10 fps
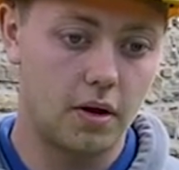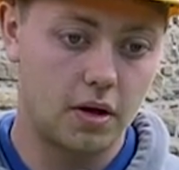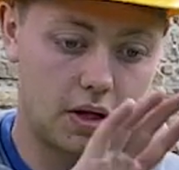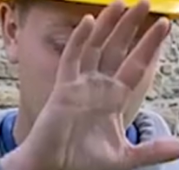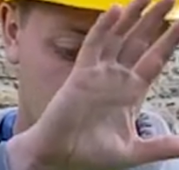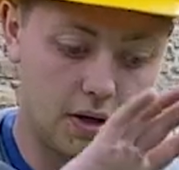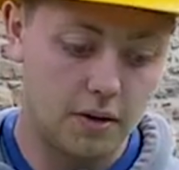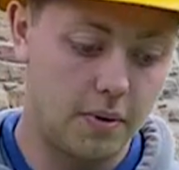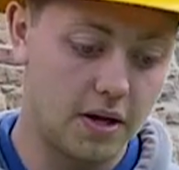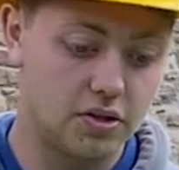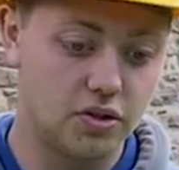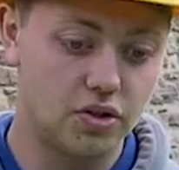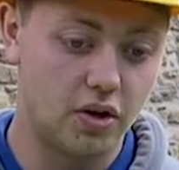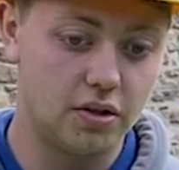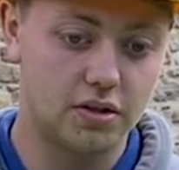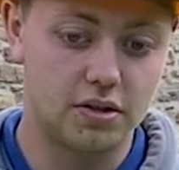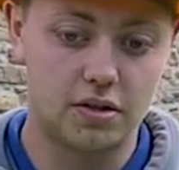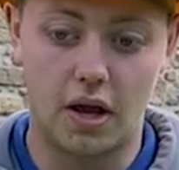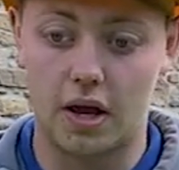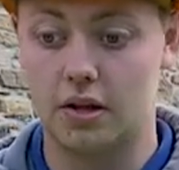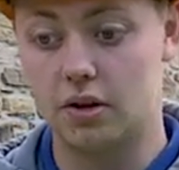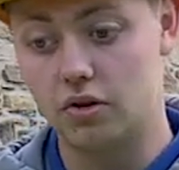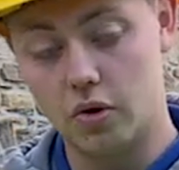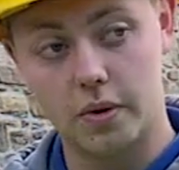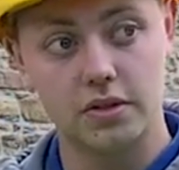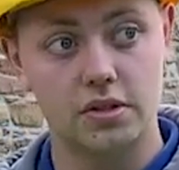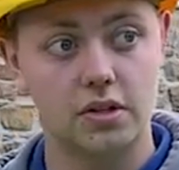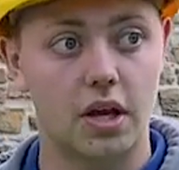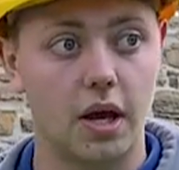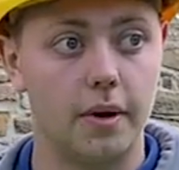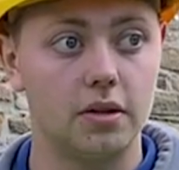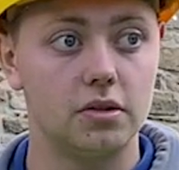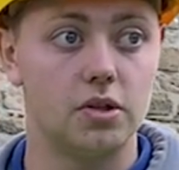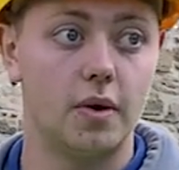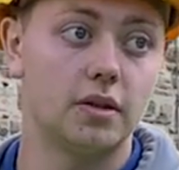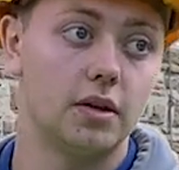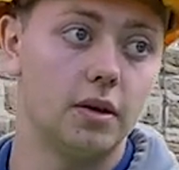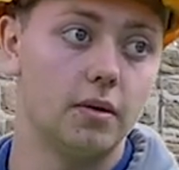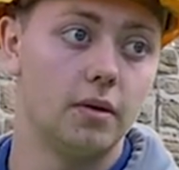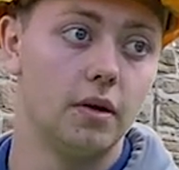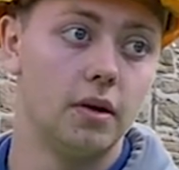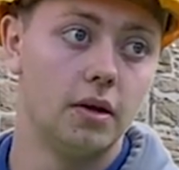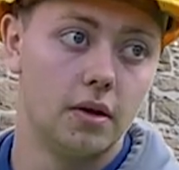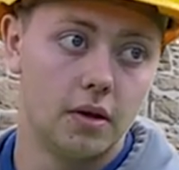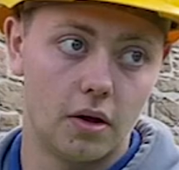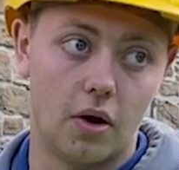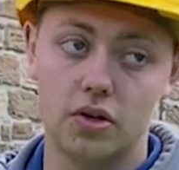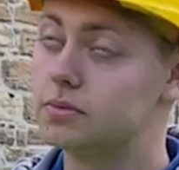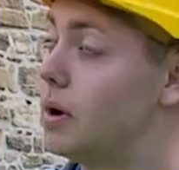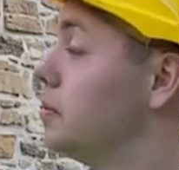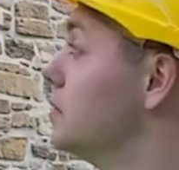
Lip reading: cleaned the beds and joints, and then the new ones came in, so I had to hoist them up in the